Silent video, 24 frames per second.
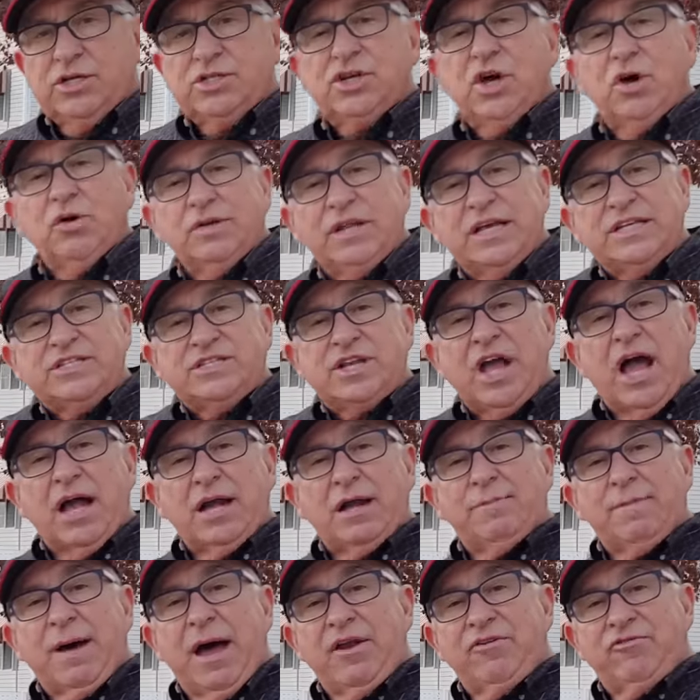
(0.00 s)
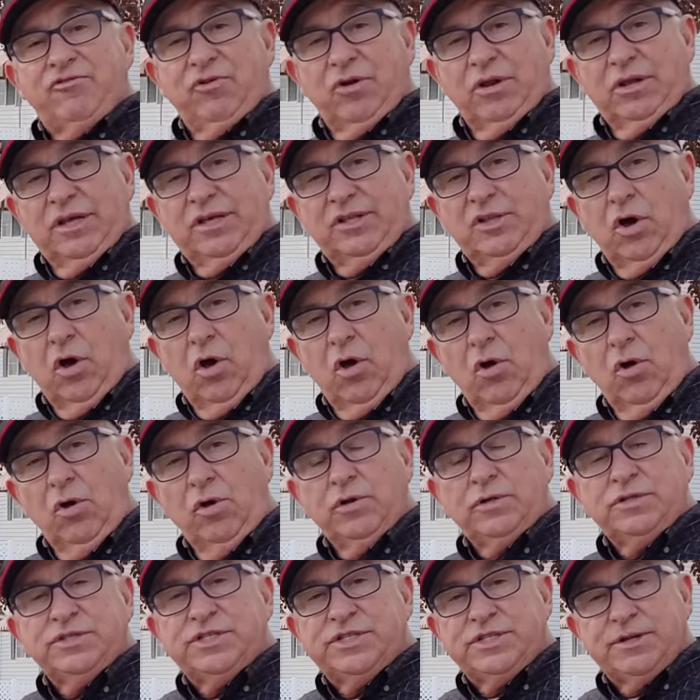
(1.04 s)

So let's talk about drilling the holes.